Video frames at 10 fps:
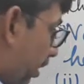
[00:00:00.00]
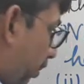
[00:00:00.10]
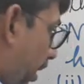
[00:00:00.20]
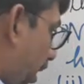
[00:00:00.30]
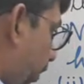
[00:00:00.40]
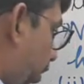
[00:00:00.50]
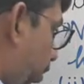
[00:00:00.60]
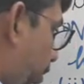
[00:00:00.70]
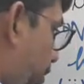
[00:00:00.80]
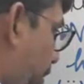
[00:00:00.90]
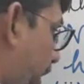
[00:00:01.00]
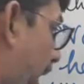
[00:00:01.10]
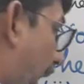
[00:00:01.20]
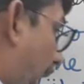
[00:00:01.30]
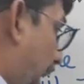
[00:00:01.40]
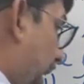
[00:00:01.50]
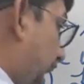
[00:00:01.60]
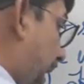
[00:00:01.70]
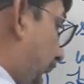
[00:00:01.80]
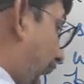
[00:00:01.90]
Similarly we are going to use over here
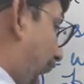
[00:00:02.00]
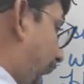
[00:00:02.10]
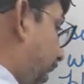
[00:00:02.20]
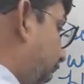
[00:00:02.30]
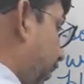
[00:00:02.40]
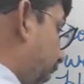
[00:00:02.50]
hardly had